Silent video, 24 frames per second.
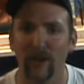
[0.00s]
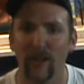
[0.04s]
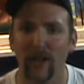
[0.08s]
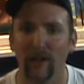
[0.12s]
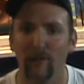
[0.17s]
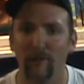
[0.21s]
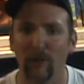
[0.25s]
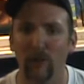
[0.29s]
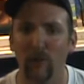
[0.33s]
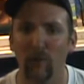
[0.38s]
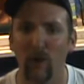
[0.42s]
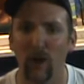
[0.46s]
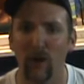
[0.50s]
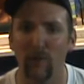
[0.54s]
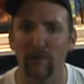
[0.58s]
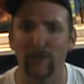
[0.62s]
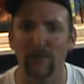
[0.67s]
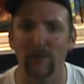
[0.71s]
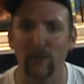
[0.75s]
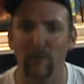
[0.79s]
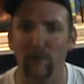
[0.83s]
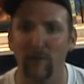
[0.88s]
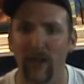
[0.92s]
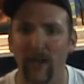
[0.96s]

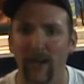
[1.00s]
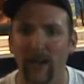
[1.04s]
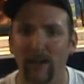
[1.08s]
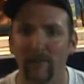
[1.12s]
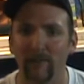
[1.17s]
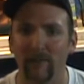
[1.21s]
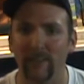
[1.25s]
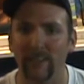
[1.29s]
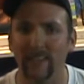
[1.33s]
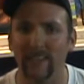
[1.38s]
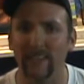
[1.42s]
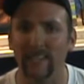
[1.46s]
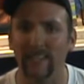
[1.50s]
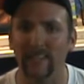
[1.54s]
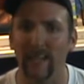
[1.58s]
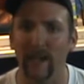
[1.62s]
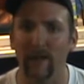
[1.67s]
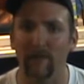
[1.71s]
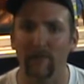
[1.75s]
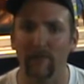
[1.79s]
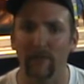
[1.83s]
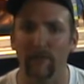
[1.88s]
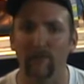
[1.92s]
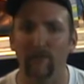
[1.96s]
requirements are met and everything like
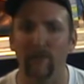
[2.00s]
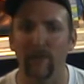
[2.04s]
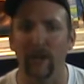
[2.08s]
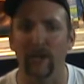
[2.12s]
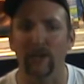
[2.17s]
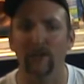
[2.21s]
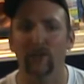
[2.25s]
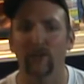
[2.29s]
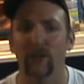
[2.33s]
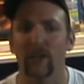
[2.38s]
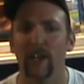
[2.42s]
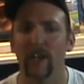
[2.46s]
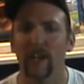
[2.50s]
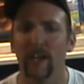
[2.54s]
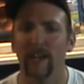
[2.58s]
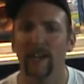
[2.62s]
that for the fish.